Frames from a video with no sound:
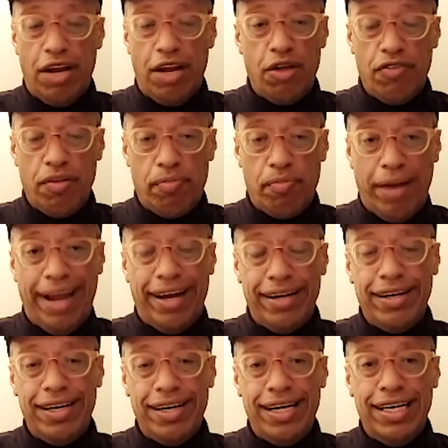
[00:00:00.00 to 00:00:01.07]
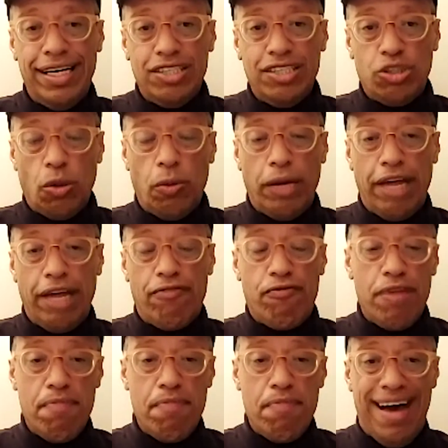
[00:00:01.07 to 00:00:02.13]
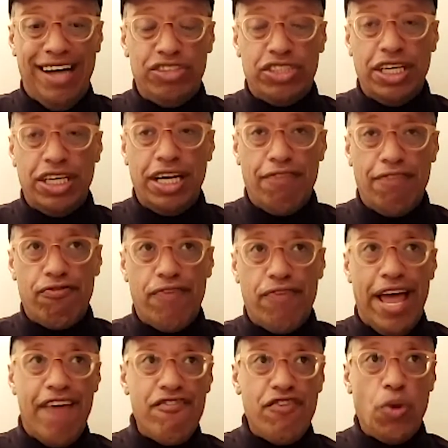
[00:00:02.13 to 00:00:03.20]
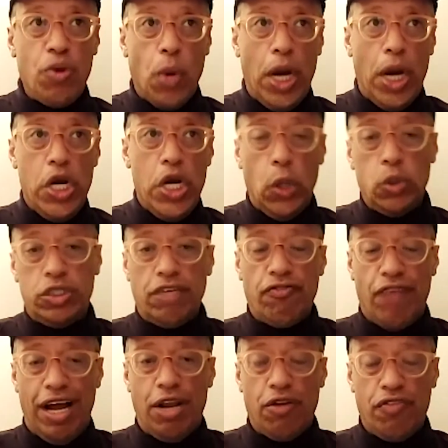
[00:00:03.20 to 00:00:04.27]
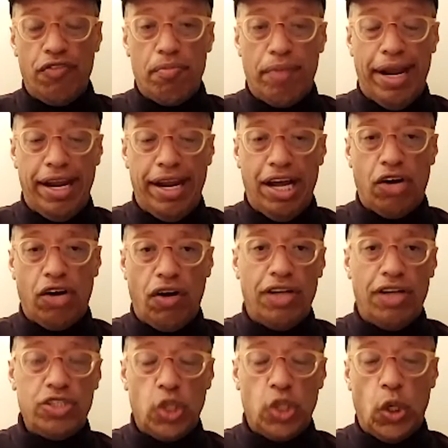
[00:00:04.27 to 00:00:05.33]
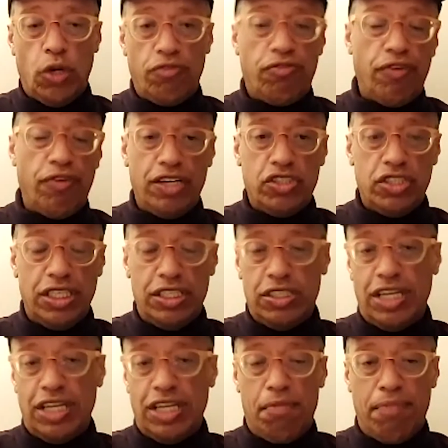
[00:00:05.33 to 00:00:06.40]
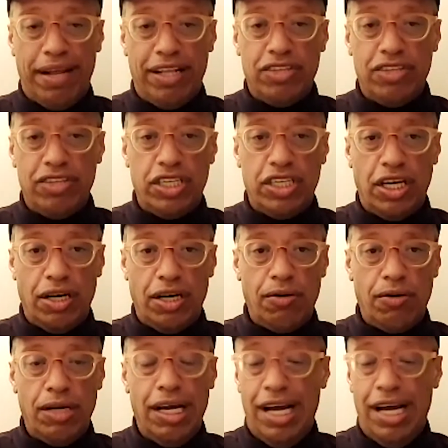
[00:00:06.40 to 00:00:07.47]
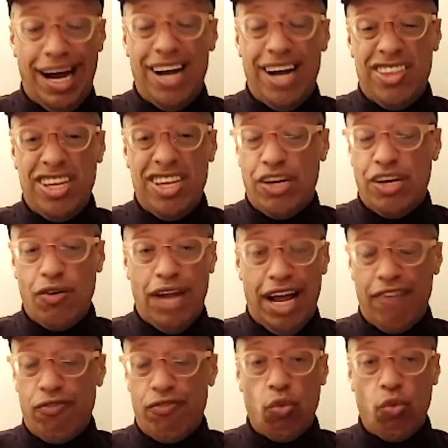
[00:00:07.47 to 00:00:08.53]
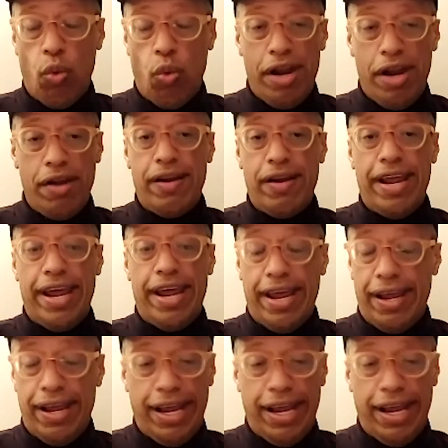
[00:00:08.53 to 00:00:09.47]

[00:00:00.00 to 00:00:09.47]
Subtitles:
Yeah. Last couple of questions. Does branding mean different things to different generations? So what does the word, I